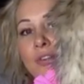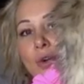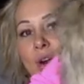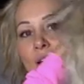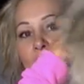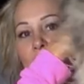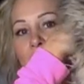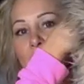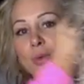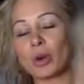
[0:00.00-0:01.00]

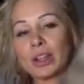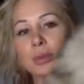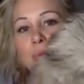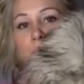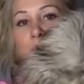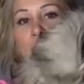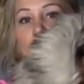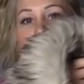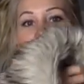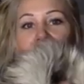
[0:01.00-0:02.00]
that I wore at the premiere
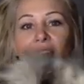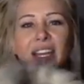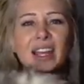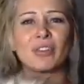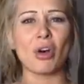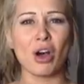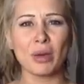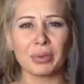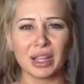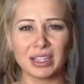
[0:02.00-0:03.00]
party, and out of
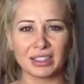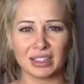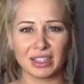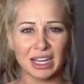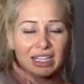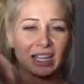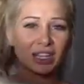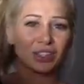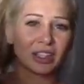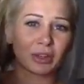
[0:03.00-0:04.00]
all places, and it's
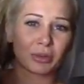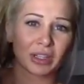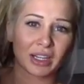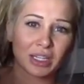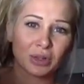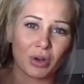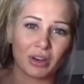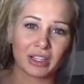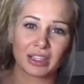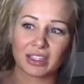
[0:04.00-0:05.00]
actually like really nice
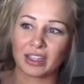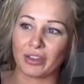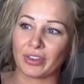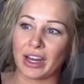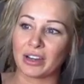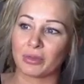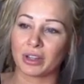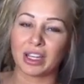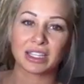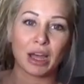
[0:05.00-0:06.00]
quality and stuff, and I didn't
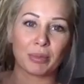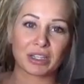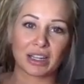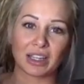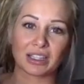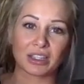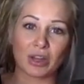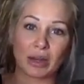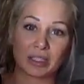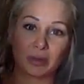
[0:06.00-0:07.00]
realize how much I liked it
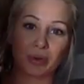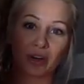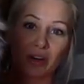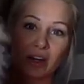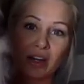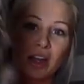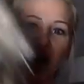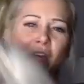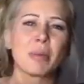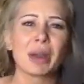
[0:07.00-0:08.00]
till I did put it on.
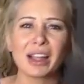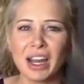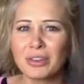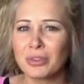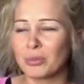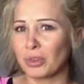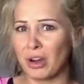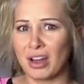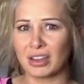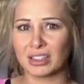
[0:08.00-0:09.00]
But I got it from
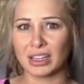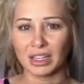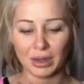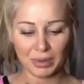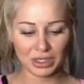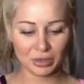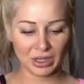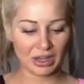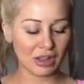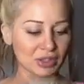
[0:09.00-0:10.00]
Ross. I think I paid
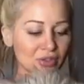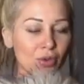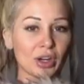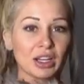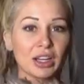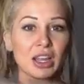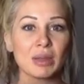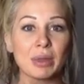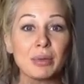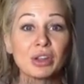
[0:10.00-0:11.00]
$20 for it.
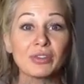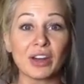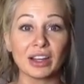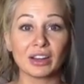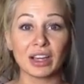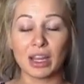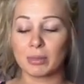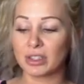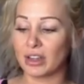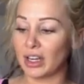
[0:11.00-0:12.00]
Maybe you can find it on
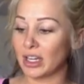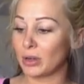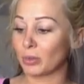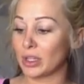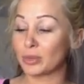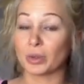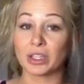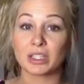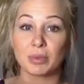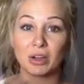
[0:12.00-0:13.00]
Amazon. It runs
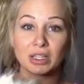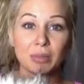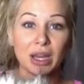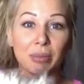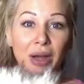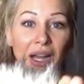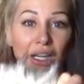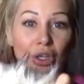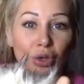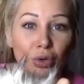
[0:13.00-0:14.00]
really small. It's made by
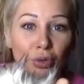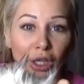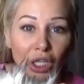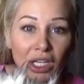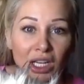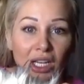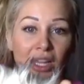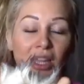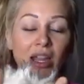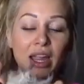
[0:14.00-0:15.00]
New Look,
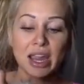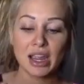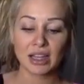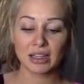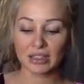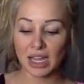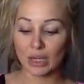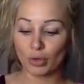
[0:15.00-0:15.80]
and I